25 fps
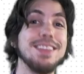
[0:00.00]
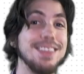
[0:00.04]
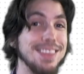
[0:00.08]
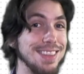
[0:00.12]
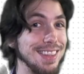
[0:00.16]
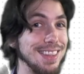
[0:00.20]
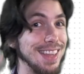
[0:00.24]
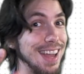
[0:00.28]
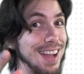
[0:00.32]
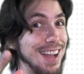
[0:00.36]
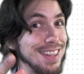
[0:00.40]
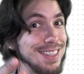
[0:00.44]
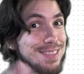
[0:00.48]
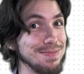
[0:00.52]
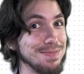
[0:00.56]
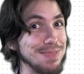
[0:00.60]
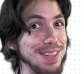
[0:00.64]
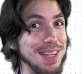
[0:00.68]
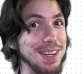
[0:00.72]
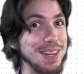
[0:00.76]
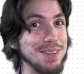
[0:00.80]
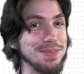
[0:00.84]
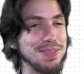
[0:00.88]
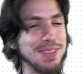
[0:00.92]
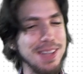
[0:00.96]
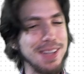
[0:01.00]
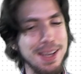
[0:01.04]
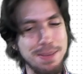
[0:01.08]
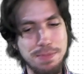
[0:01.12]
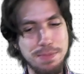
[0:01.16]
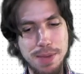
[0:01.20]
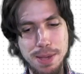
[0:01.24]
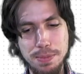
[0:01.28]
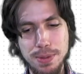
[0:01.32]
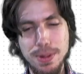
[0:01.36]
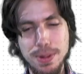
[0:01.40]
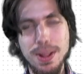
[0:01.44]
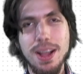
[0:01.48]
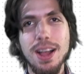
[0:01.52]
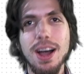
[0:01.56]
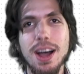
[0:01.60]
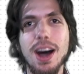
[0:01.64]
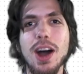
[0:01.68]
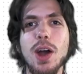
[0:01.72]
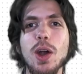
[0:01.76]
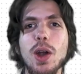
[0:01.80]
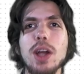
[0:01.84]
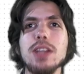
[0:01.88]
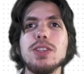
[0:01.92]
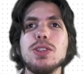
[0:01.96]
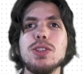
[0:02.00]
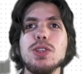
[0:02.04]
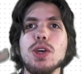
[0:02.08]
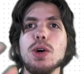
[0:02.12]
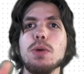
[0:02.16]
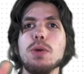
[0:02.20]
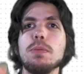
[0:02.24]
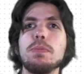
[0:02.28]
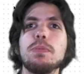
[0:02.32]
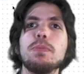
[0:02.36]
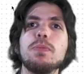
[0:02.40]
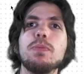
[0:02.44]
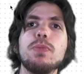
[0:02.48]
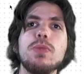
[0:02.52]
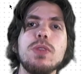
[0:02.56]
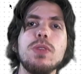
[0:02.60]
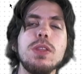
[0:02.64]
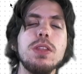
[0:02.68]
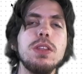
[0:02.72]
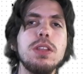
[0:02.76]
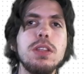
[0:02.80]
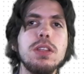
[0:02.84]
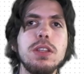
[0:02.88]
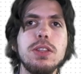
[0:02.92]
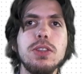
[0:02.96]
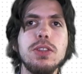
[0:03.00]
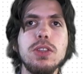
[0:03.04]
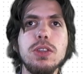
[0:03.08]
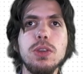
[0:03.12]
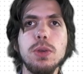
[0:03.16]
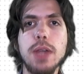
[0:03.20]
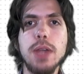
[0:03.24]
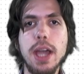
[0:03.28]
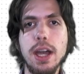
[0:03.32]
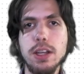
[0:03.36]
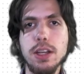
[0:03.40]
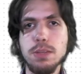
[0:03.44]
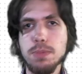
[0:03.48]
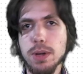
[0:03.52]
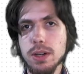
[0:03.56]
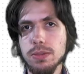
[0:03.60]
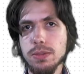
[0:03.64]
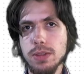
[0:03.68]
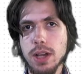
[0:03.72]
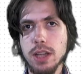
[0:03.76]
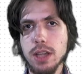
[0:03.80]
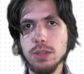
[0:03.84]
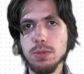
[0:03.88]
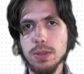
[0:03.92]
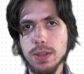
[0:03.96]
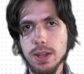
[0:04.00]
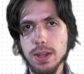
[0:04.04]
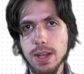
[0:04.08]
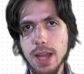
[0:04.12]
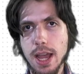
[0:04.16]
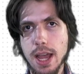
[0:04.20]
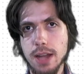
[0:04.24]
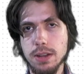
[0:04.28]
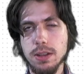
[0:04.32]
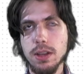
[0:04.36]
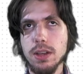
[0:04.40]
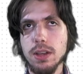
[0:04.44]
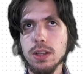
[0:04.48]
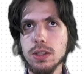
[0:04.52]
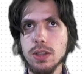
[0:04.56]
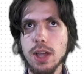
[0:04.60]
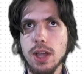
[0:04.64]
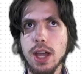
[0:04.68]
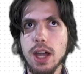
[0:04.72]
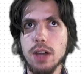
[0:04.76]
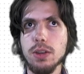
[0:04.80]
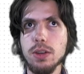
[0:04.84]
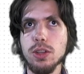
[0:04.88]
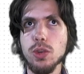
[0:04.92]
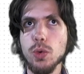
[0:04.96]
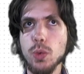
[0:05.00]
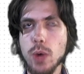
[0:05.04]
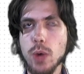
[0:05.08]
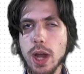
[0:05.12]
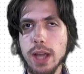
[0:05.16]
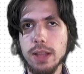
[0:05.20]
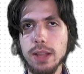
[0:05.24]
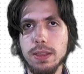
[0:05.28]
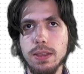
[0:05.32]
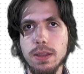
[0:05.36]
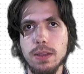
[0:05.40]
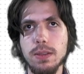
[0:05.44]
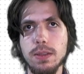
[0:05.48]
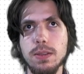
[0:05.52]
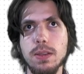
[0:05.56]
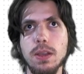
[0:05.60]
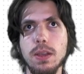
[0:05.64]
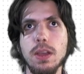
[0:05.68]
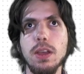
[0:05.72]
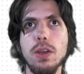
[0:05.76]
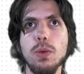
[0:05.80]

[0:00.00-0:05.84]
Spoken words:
That's a butterfly, people. All right, so you catch butterflies with a net. So how do you write this?